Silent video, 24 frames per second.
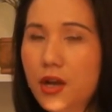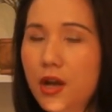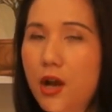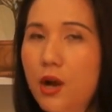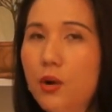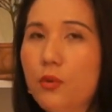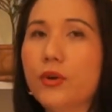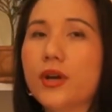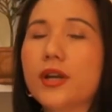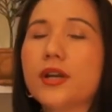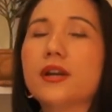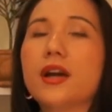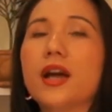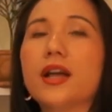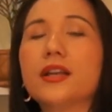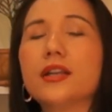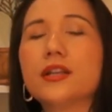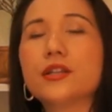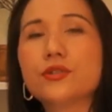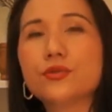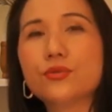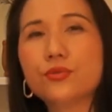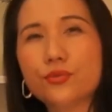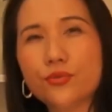or whether I
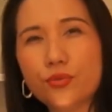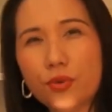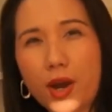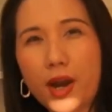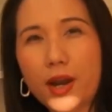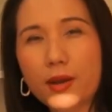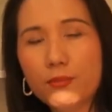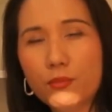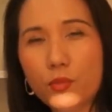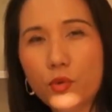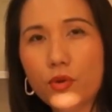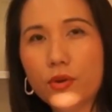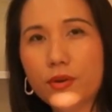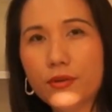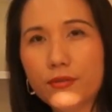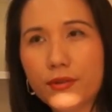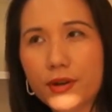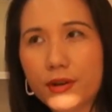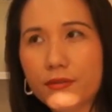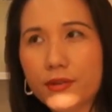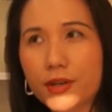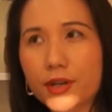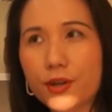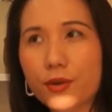need to drive more
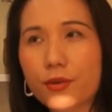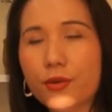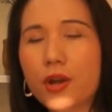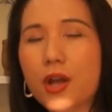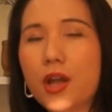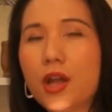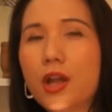revenue.